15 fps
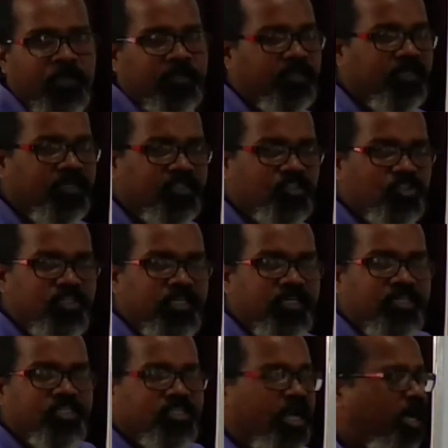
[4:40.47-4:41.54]
These
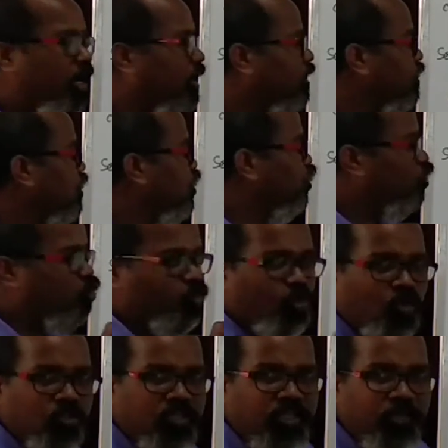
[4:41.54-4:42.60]
seeds are
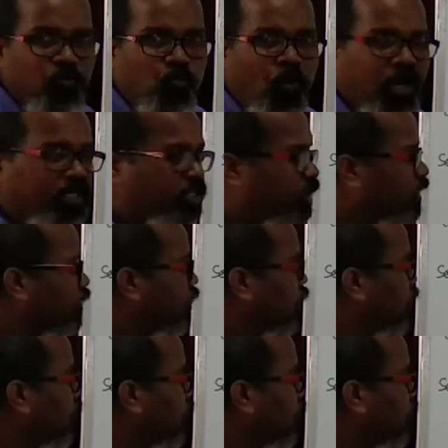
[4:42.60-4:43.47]
soaked in water,